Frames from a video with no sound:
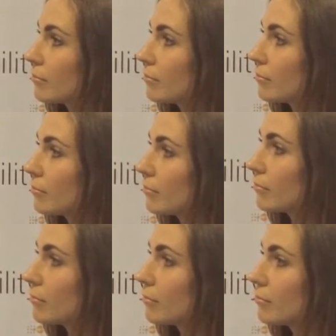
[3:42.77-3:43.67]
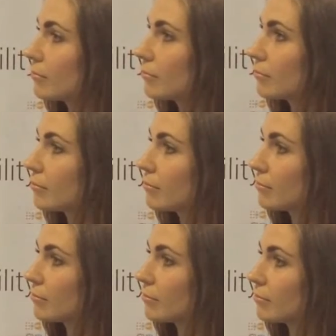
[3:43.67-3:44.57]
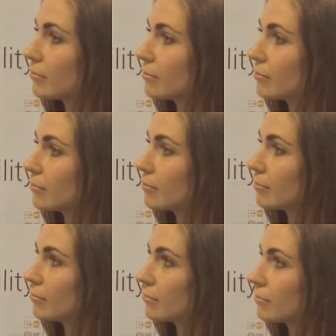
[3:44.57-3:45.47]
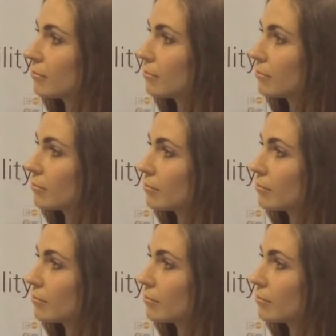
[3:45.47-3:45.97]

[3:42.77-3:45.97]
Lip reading: This person isn't speaking.